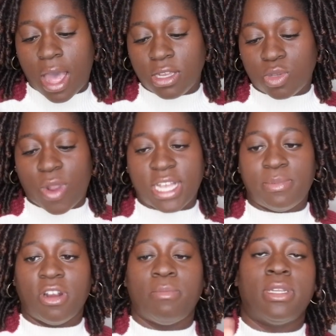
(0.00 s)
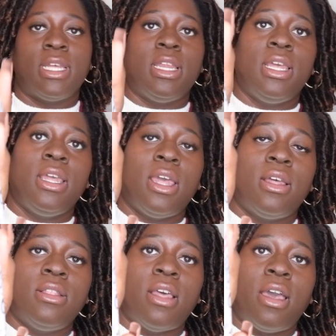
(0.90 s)
iced raspberry bellini
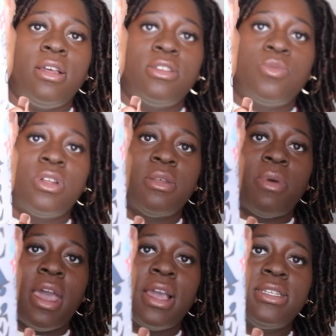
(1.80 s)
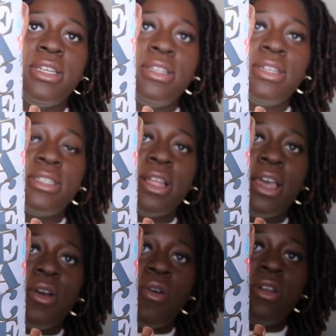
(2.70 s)
and that is what the packaging looks
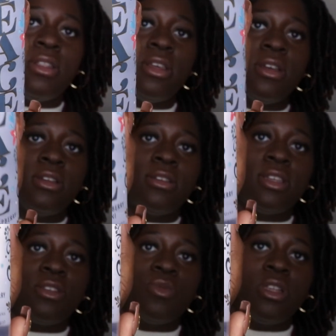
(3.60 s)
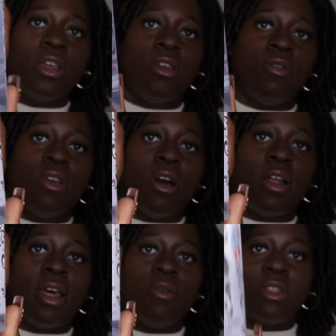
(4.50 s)
like on this it's really cute y'all i
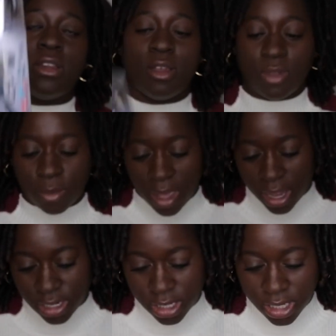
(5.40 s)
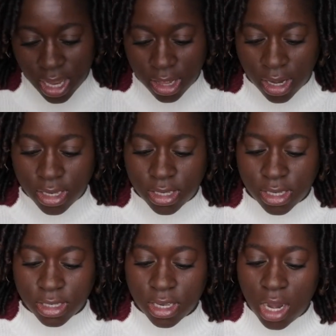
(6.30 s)
like what they did with the packaging this holiday
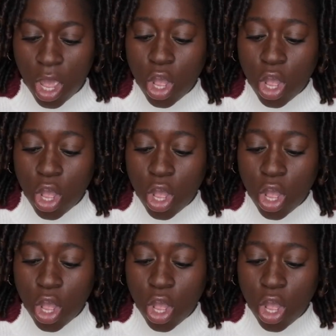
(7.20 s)
season